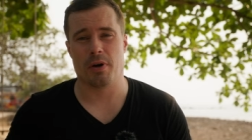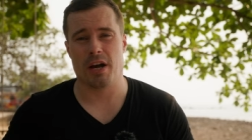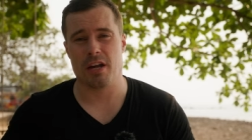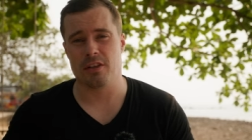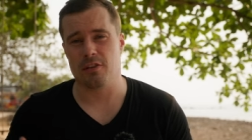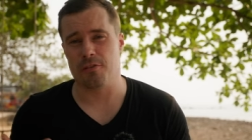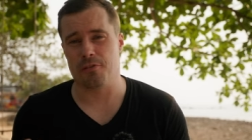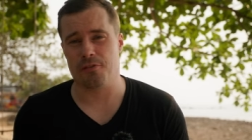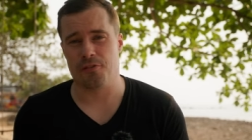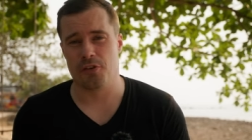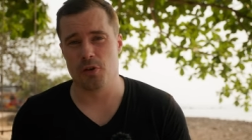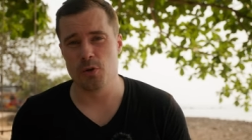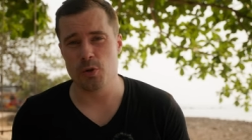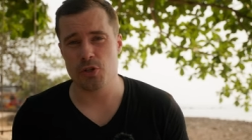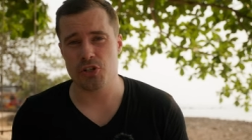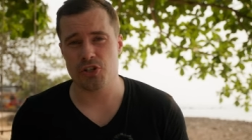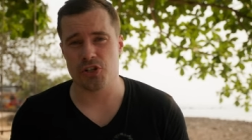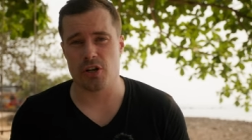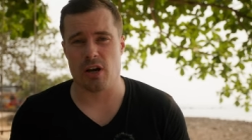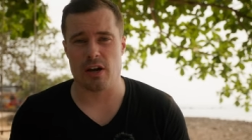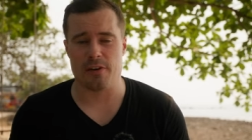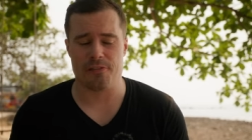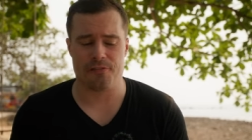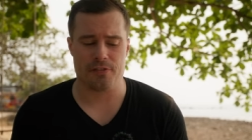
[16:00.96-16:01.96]
buy in the
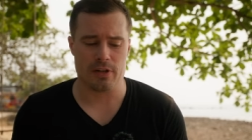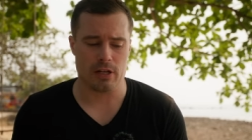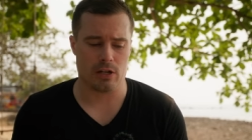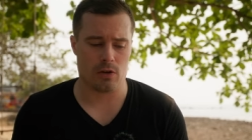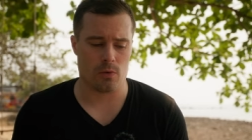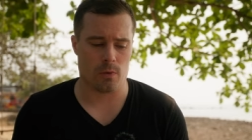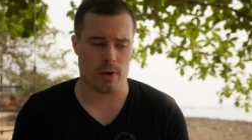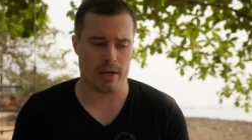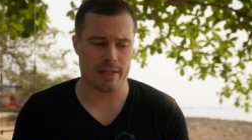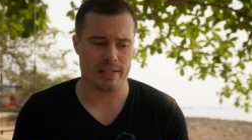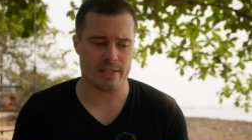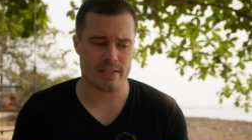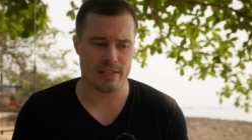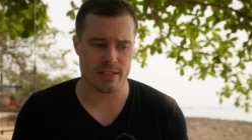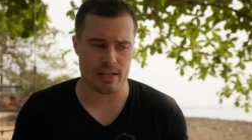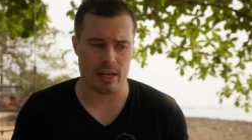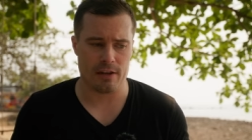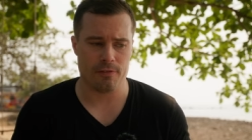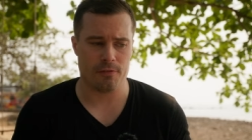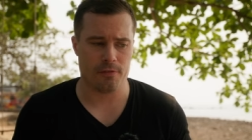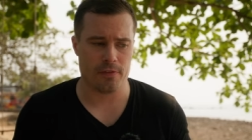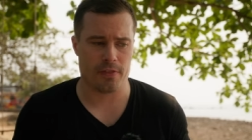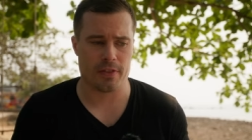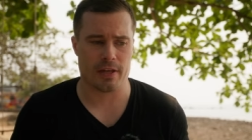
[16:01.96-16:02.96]
future, I feel quite
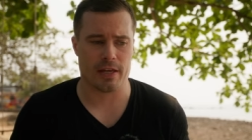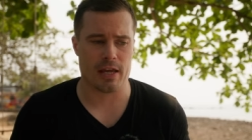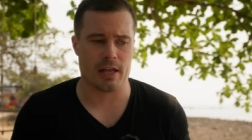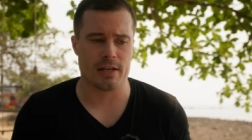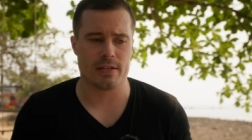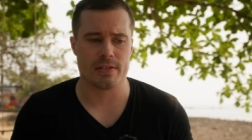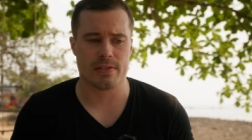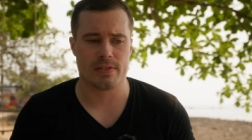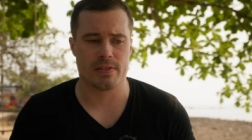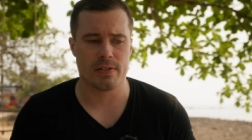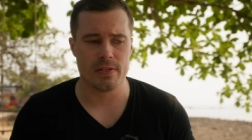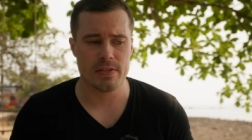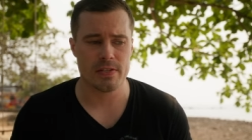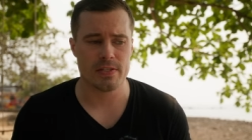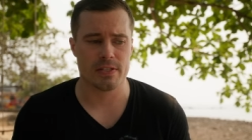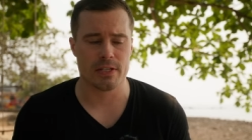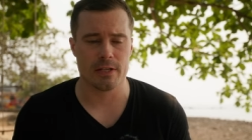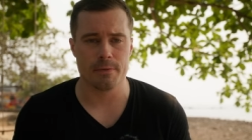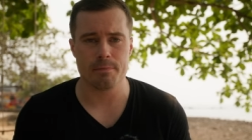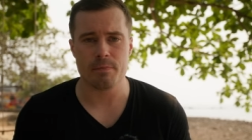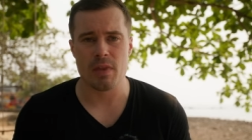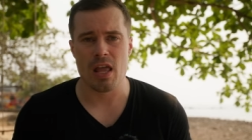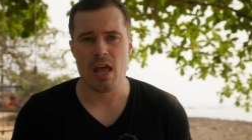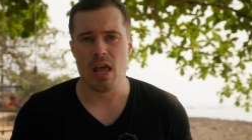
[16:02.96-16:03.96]
safe with the Canon
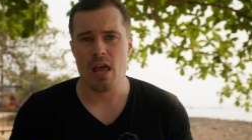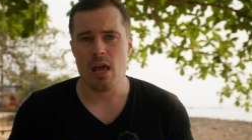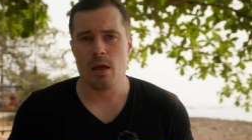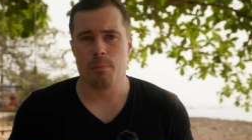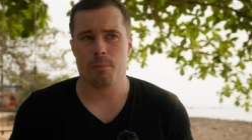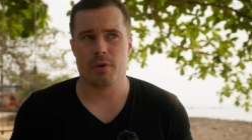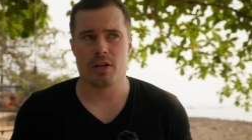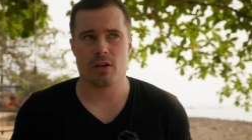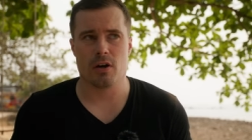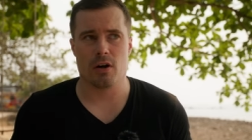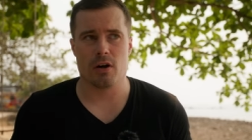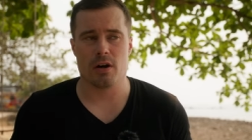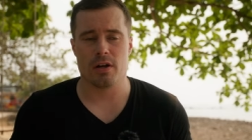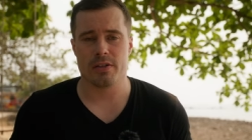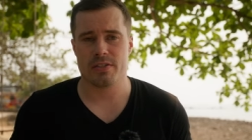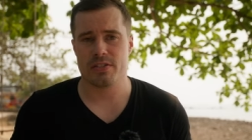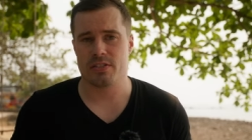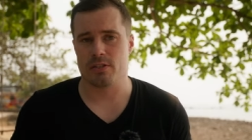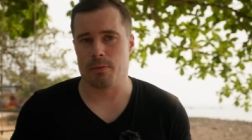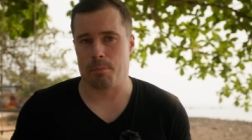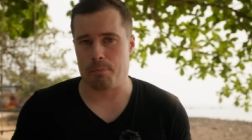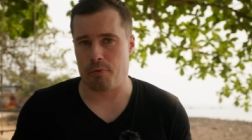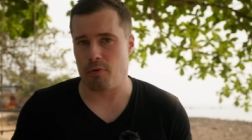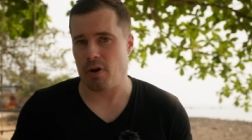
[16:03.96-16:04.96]
system,
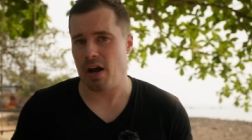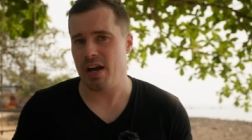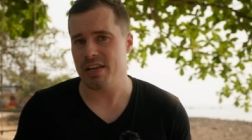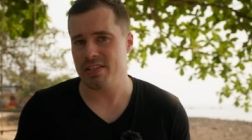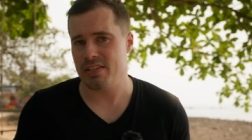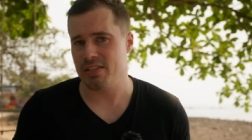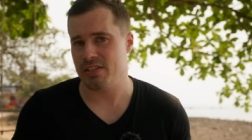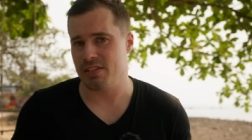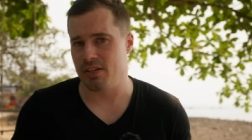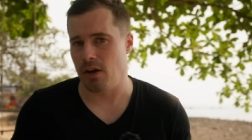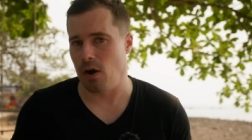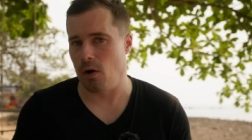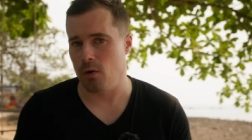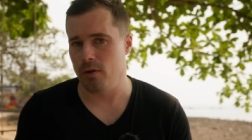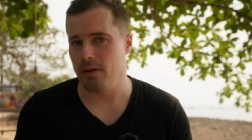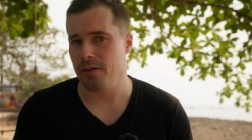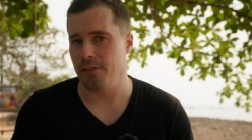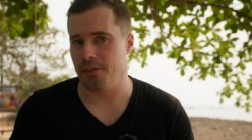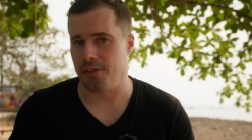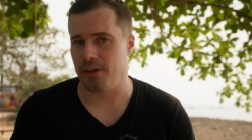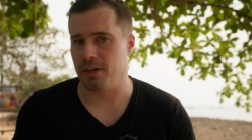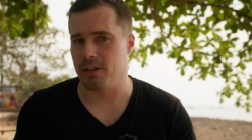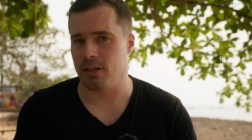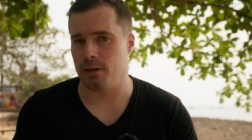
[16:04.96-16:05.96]
because the price is the
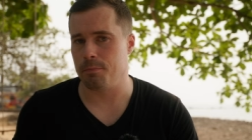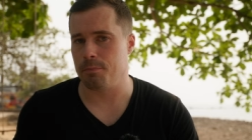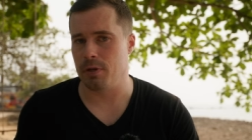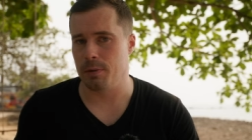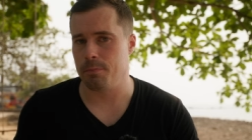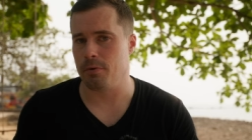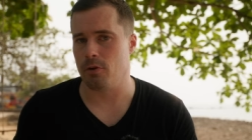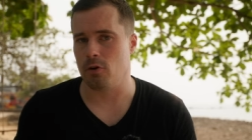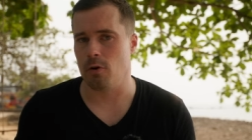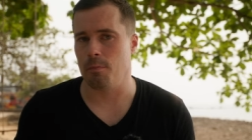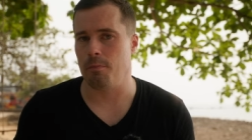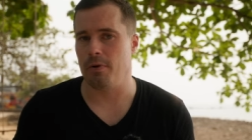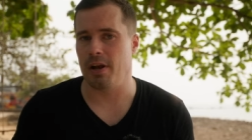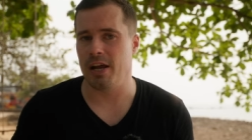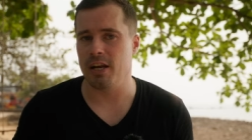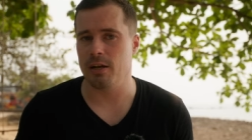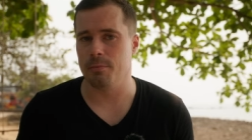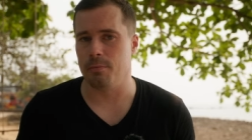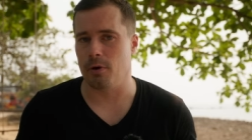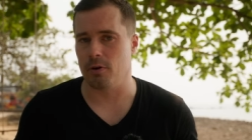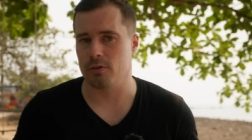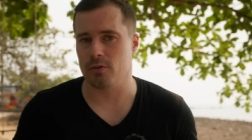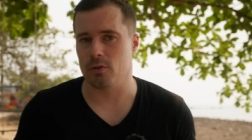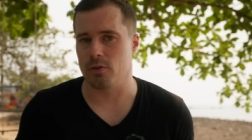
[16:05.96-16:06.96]
only thing that people complain
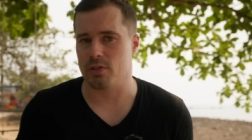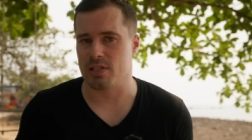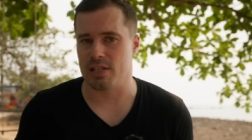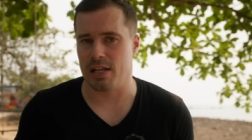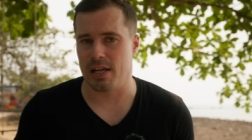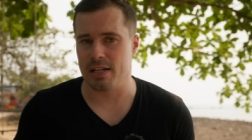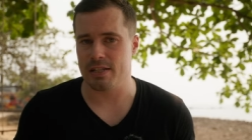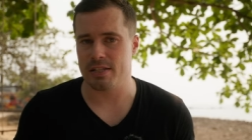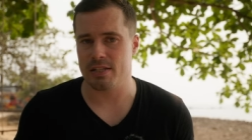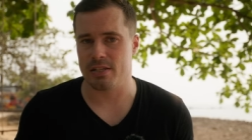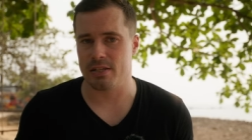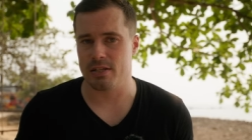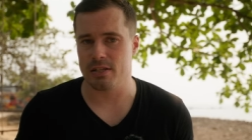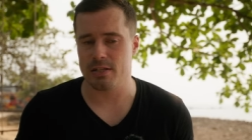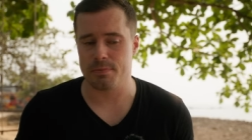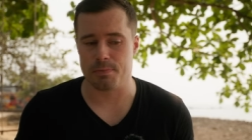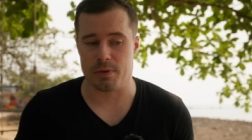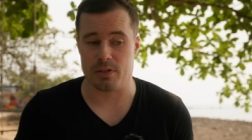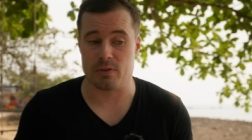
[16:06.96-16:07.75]
about those lenses.